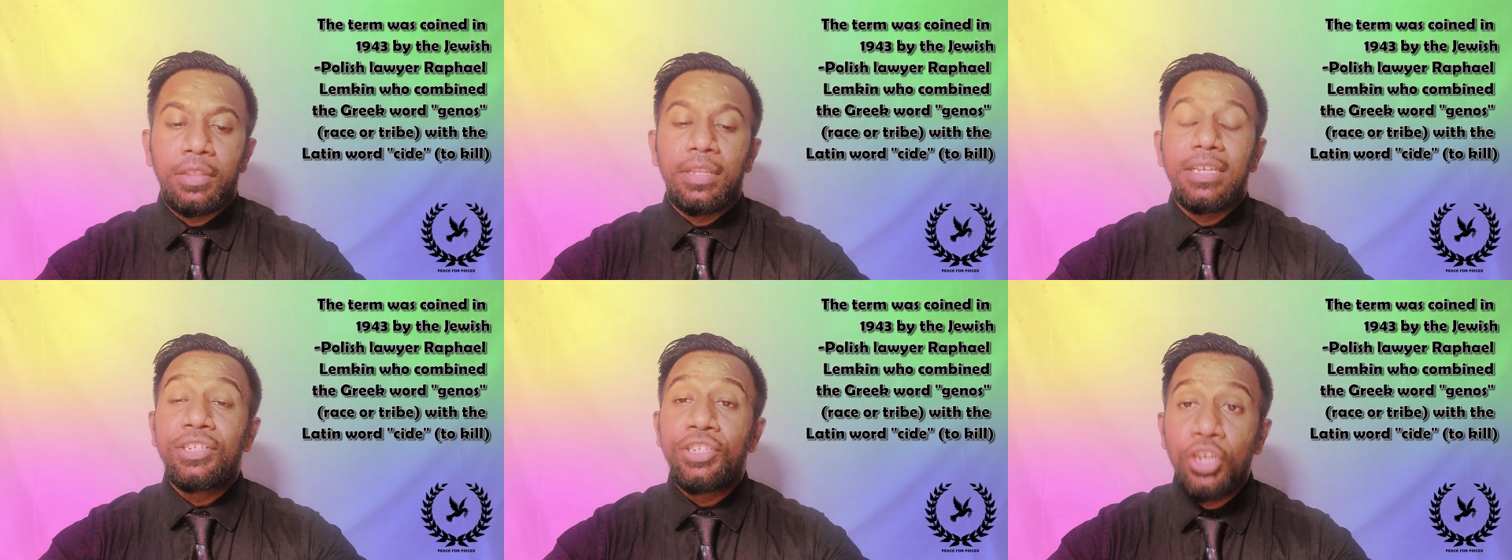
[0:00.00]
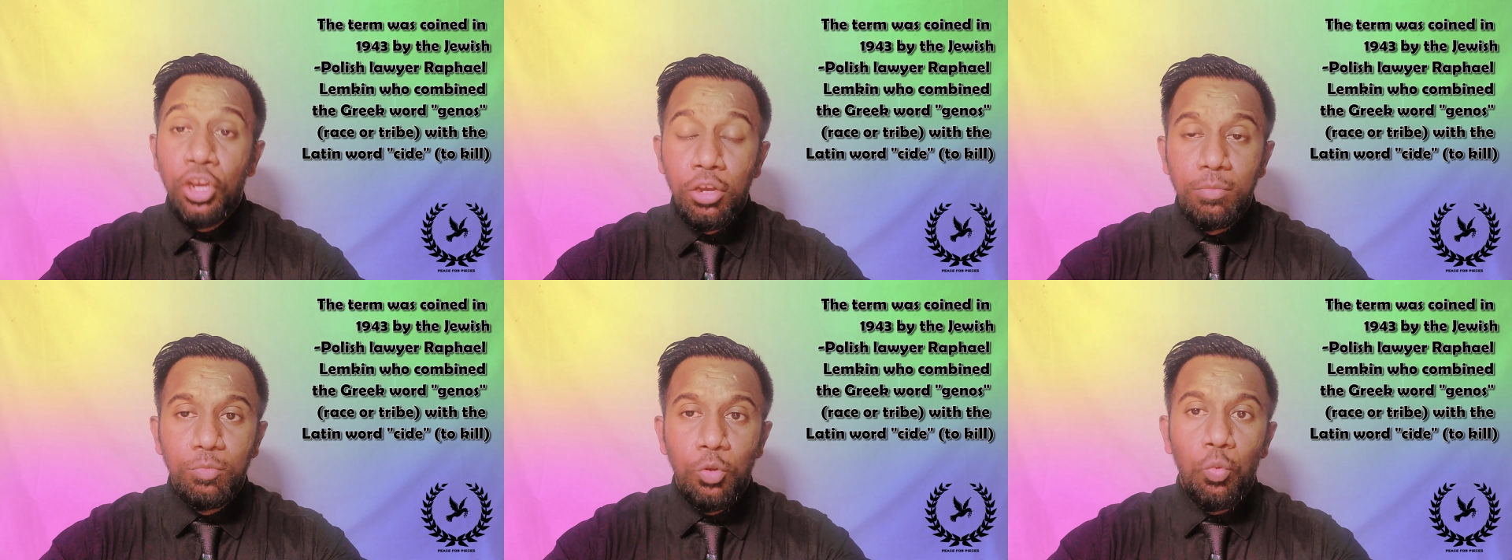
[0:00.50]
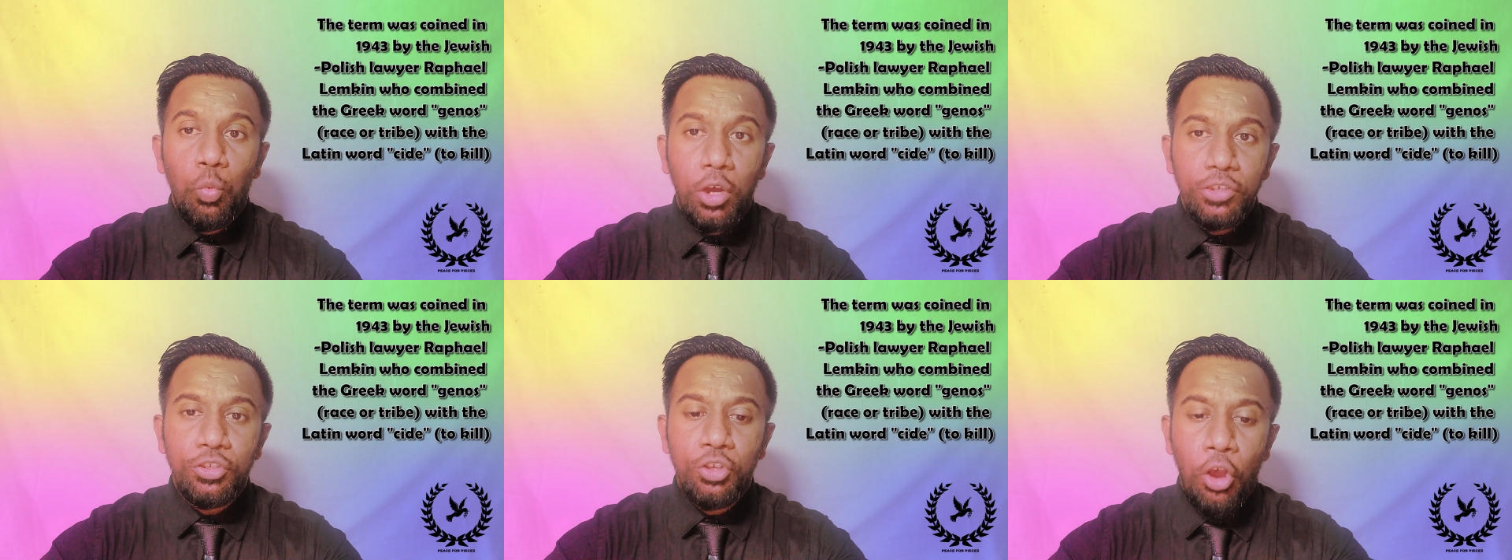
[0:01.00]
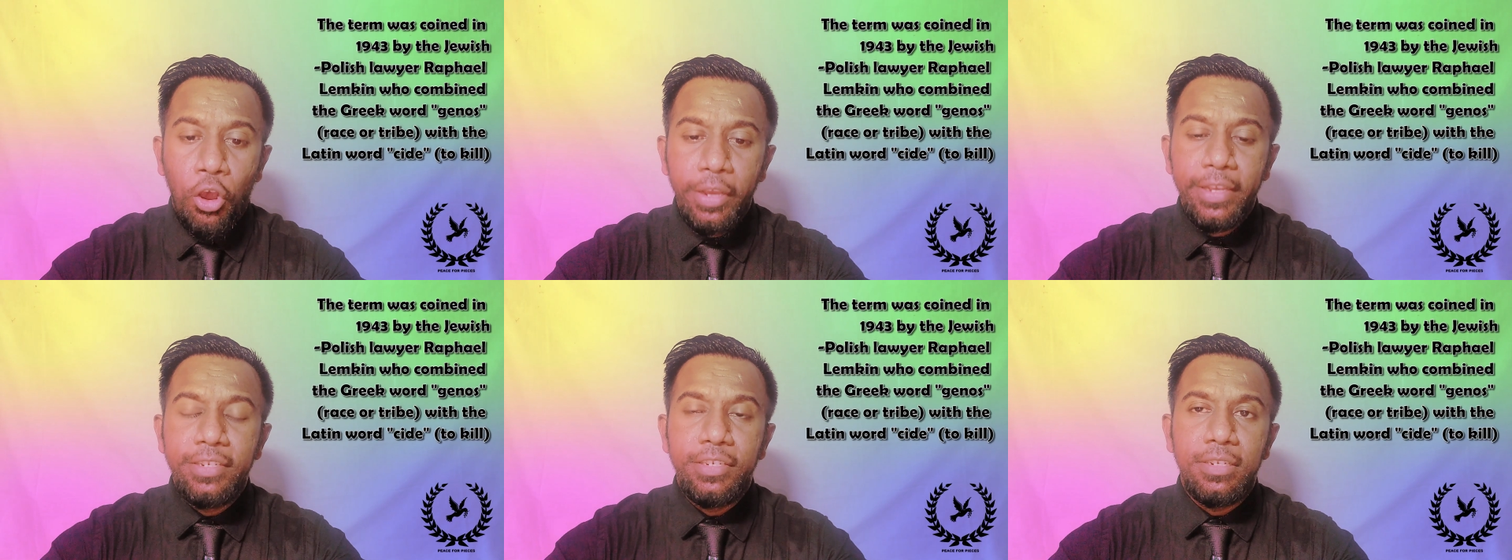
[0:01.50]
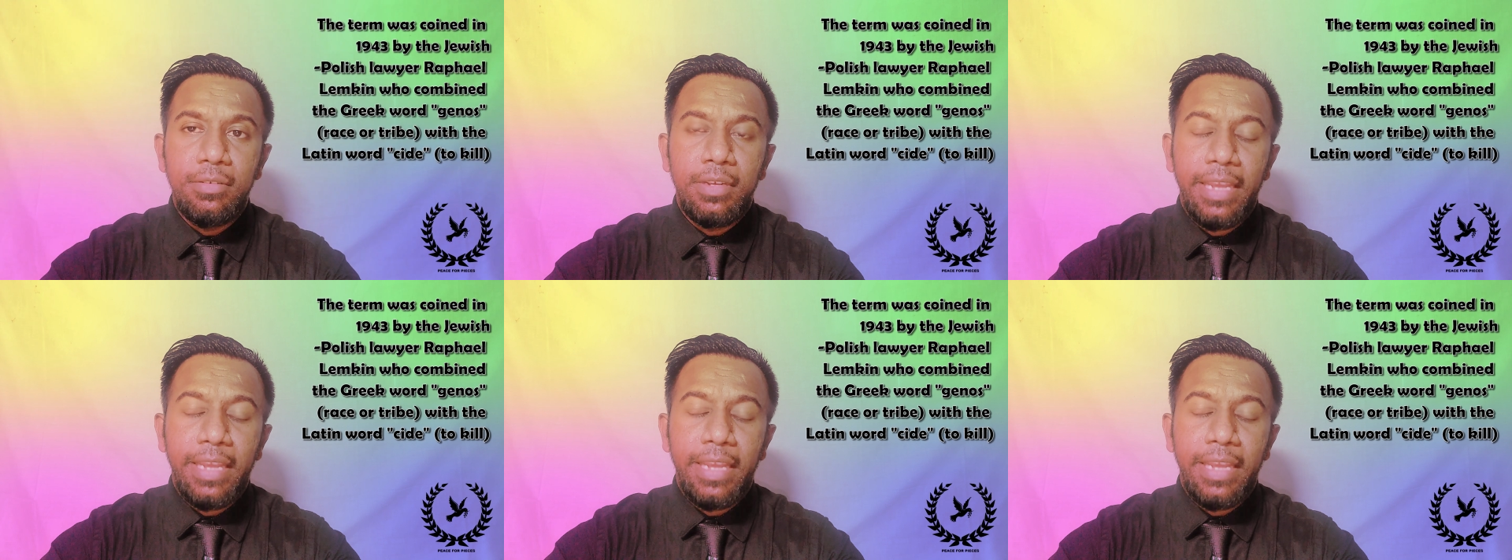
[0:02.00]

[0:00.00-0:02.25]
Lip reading: the term was coined